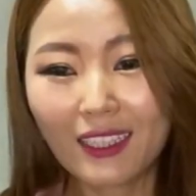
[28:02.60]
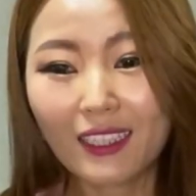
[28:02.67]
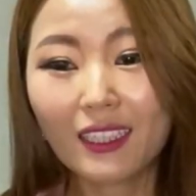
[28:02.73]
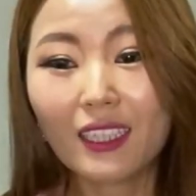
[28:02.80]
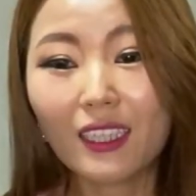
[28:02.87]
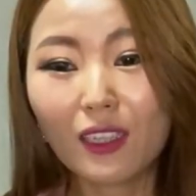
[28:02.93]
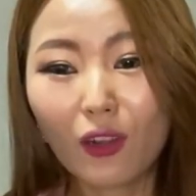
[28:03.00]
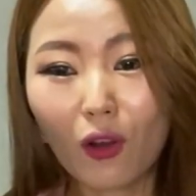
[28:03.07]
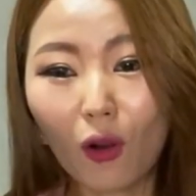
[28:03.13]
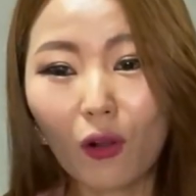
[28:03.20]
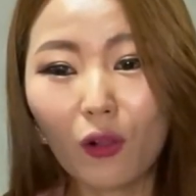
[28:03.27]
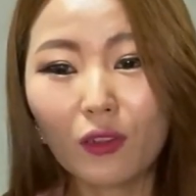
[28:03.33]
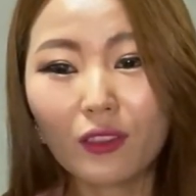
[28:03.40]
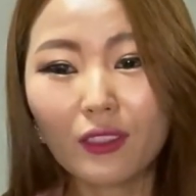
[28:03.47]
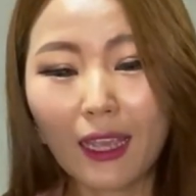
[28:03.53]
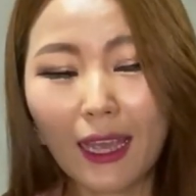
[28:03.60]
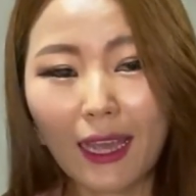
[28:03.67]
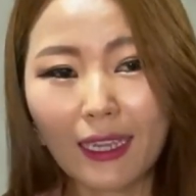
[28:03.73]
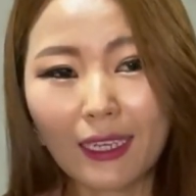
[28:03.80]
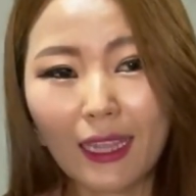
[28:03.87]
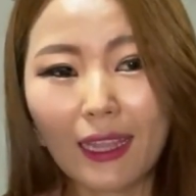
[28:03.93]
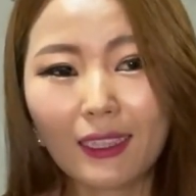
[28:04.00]
still cold
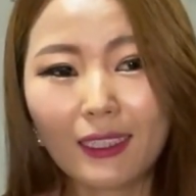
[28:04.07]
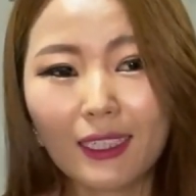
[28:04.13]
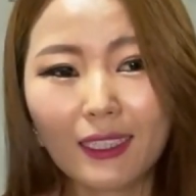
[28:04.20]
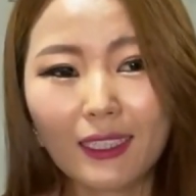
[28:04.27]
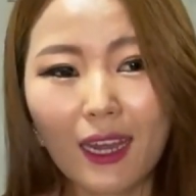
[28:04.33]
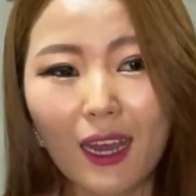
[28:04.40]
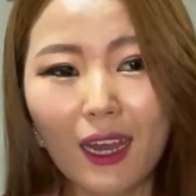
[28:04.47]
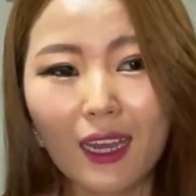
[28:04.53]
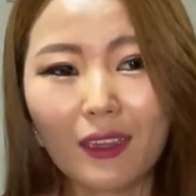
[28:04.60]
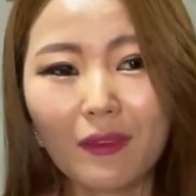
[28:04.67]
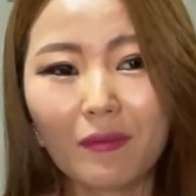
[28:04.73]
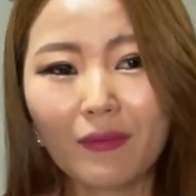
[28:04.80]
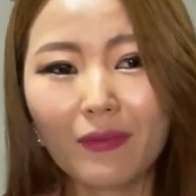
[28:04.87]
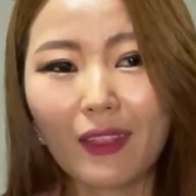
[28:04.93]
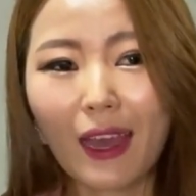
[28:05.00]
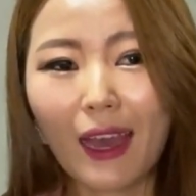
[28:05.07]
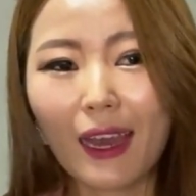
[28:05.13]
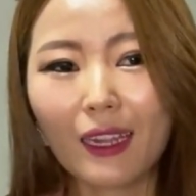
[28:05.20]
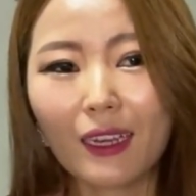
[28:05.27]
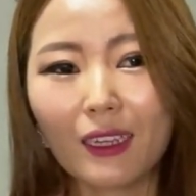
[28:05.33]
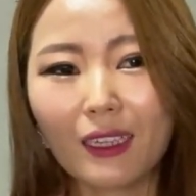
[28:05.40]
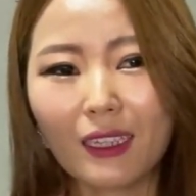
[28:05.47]
and at the time
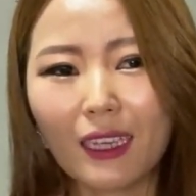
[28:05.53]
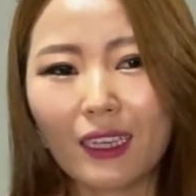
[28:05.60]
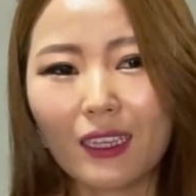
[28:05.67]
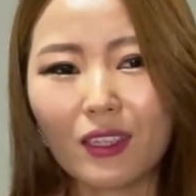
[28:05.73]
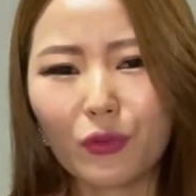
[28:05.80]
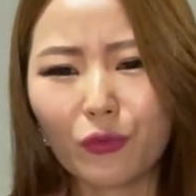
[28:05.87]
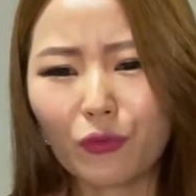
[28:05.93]
that is